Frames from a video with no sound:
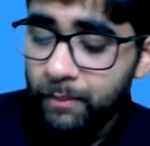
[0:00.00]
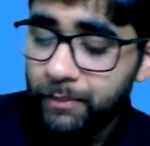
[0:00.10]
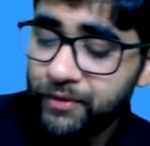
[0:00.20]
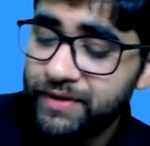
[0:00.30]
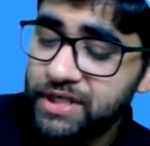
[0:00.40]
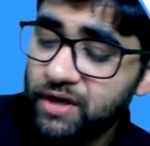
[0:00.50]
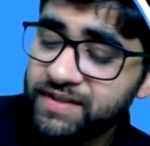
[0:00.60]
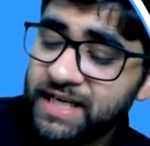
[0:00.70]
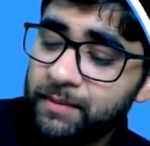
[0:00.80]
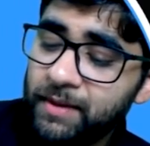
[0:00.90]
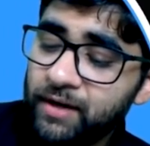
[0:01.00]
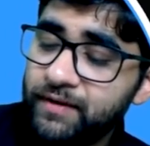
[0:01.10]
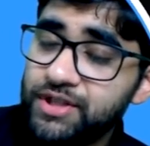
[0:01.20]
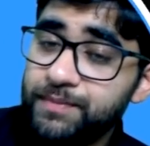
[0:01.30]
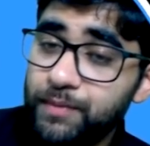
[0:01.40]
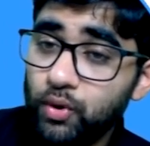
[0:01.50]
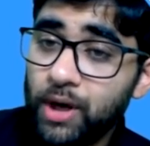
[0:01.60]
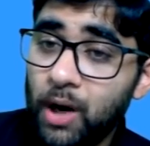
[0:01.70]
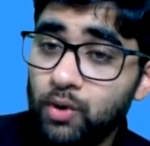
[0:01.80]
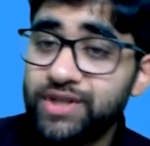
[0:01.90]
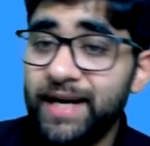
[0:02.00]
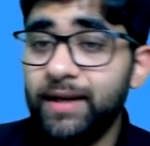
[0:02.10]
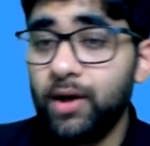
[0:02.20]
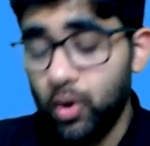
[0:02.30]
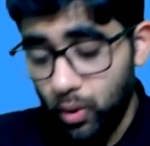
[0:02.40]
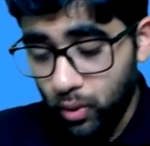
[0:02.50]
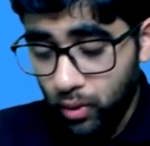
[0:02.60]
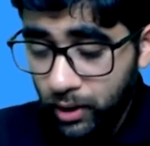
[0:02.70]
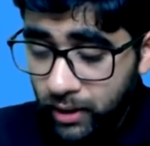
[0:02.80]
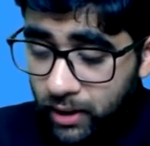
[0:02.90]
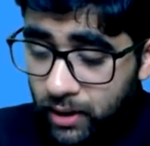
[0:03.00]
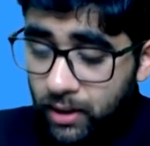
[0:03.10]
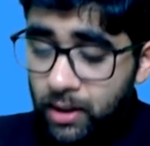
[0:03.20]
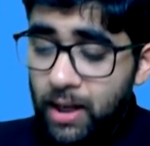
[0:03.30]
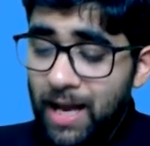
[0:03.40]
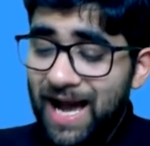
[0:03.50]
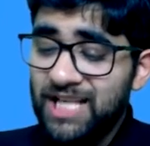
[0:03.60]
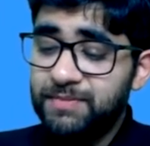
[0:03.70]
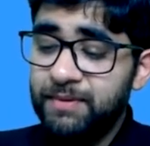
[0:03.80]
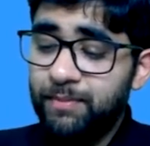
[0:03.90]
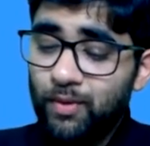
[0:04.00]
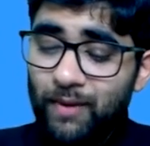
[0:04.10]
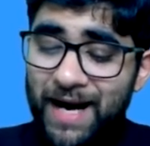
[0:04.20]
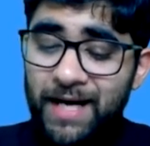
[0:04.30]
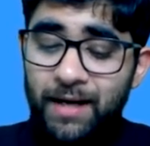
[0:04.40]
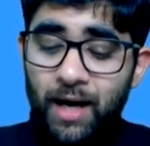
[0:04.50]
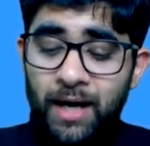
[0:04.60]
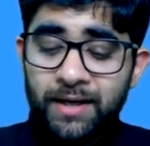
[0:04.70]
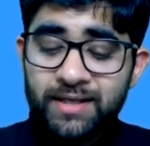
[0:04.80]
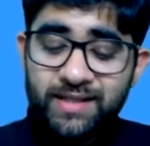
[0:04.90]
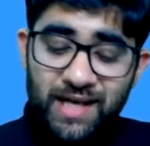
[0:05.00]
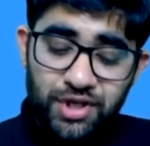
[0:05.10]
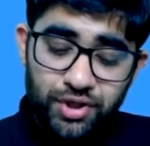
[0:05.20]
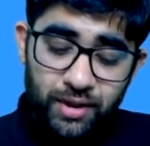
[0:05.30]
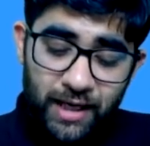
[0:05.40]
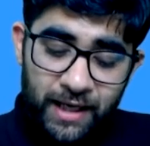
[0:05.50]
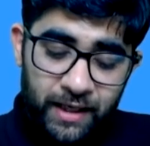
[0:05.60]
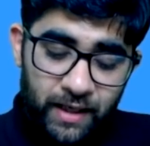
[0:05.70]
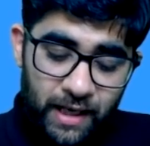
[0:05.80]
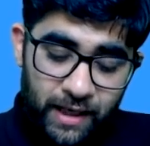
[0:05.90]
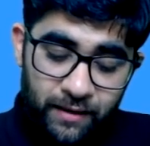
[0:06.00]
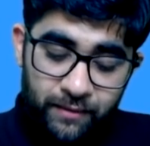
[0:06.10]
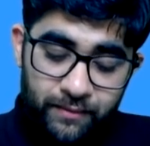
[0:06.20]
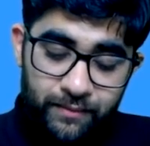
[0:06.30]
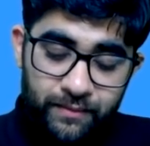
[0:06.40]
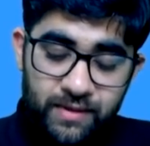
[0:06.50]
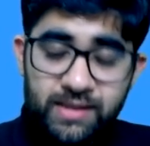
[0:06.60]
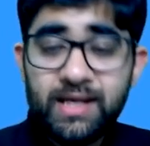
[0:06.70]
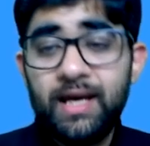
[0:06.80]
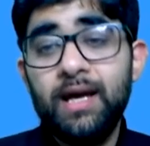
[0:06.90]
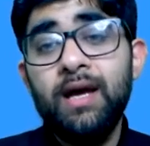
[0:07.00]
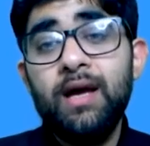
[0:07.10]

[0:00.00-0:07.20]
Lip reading: provision of settlement of dispute outside the court has been provided under Section 89. See,